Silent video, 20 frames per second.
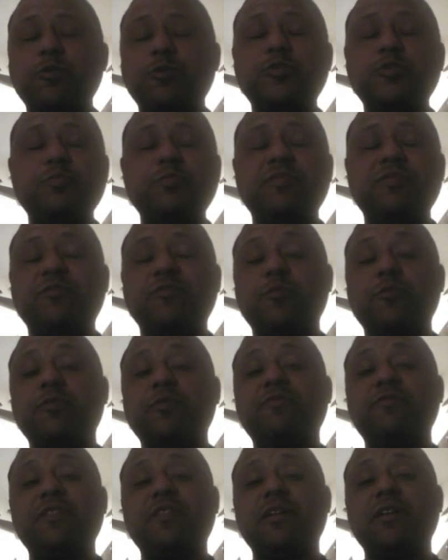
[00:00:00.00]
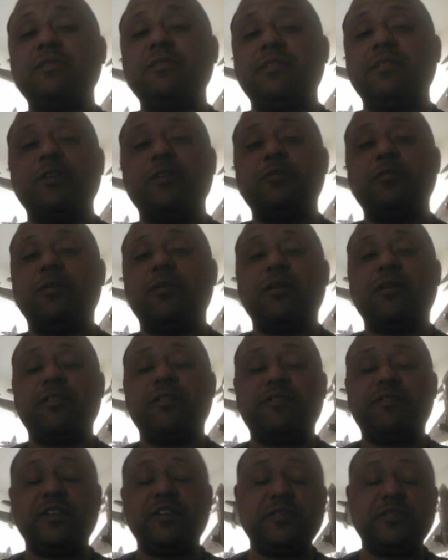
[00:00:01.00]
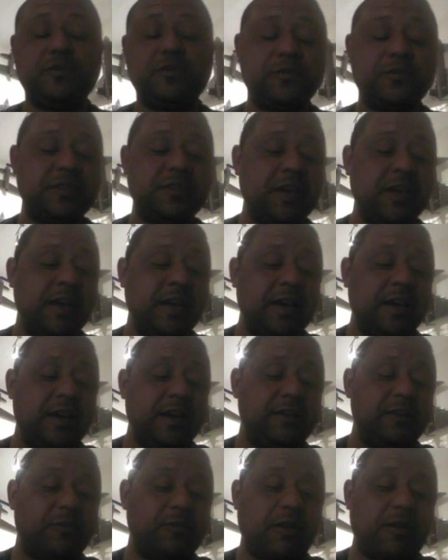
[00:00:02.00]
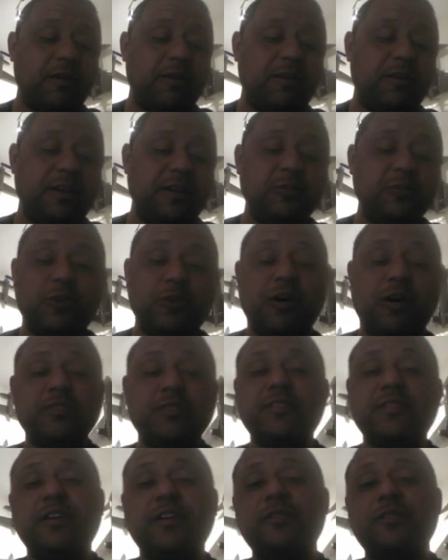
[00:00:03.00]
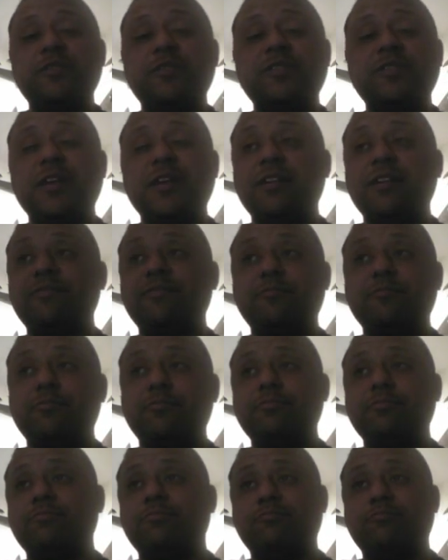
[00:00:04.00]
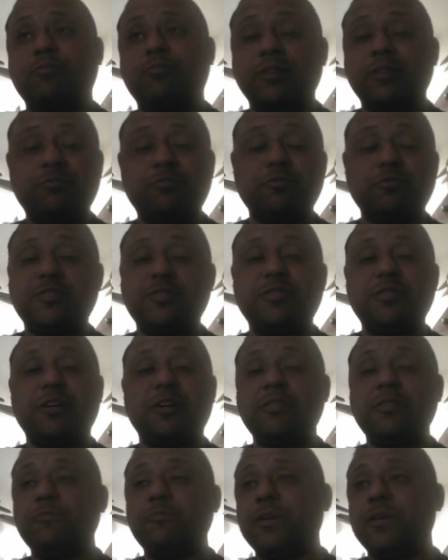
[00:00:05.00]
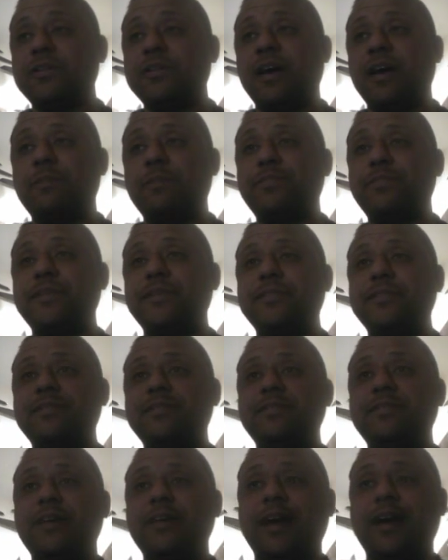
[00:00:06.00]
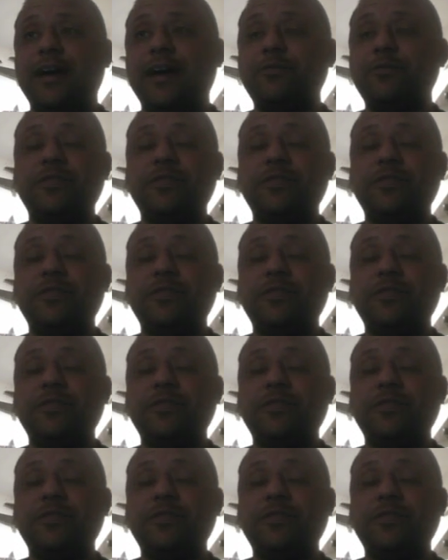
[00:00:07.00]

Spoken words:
watch before, other videos, you're asking yourself what was done, what happened, how